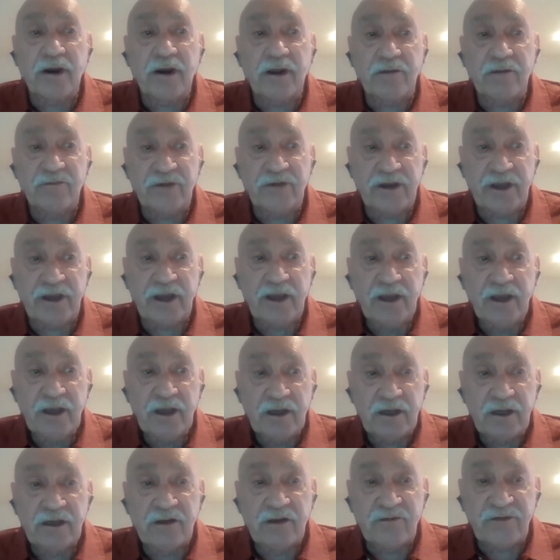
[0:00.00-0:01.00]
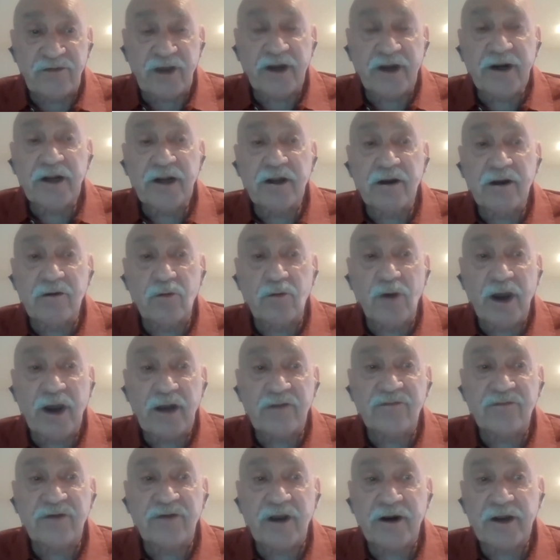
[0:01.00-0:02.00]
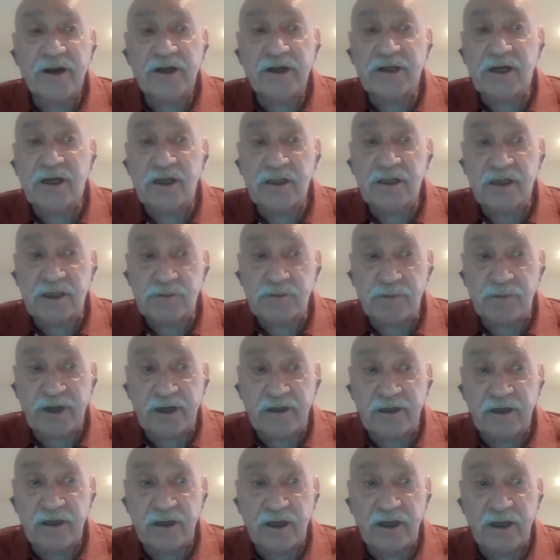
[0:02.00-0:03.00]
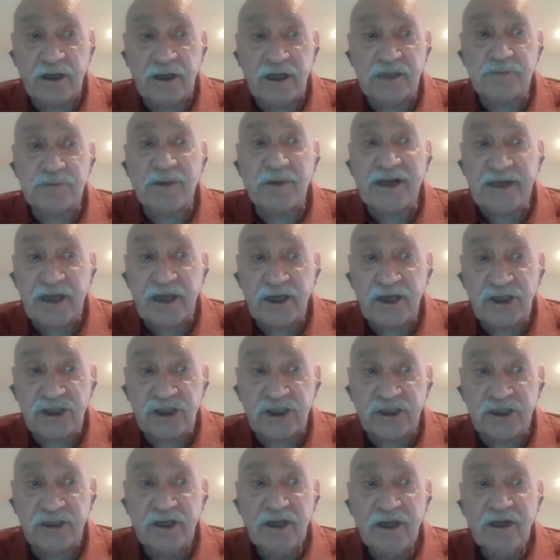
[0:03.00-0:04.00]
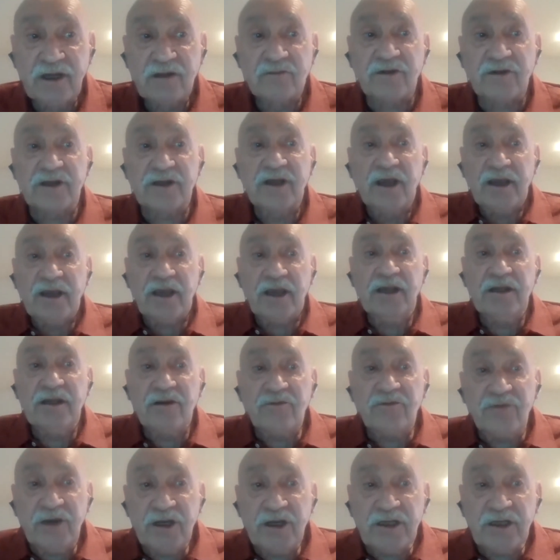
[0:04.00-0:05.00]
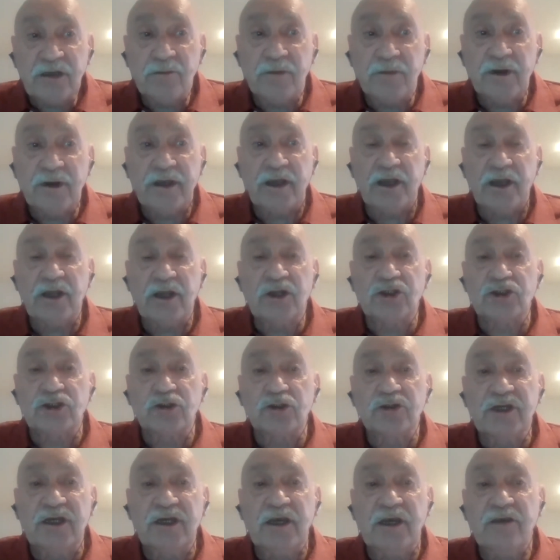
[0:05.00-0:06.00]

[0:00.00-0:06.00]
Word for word: by the uh, wide theoretical expectation that inevitably it should